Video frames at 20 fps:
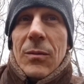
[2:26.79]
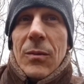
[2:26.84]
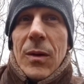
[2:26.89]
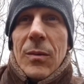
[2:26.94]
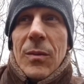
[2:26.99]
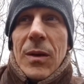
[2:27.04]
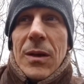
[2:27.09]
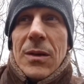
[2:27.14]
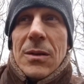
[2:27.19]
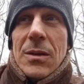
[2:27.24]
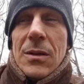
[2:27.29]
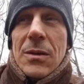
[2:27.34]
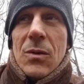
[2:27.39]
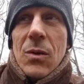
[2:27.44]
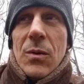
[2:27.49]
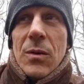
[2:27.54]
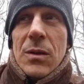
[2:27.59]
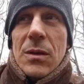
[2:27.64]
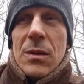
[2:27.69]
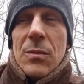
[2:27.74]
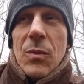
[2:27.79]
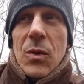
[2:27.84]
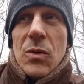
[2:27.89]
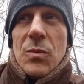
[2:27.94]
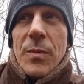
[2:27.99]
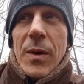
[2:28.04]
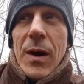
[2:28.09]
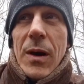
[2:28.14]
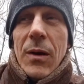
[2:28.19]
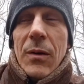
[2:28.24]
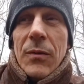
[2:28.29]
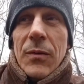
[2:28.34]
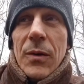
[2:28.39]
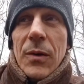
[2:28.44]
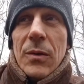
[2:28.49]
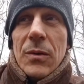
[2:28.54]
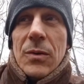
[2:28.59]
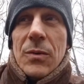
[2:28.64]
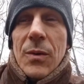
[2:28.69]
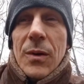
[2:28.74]
what makes stories the most
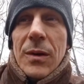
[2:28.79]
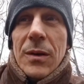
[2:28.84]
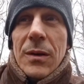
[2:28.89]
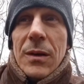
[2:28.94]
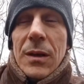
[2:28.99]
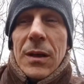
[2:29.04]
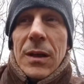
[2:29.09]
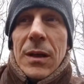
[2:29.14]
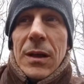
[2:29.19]
powerful is when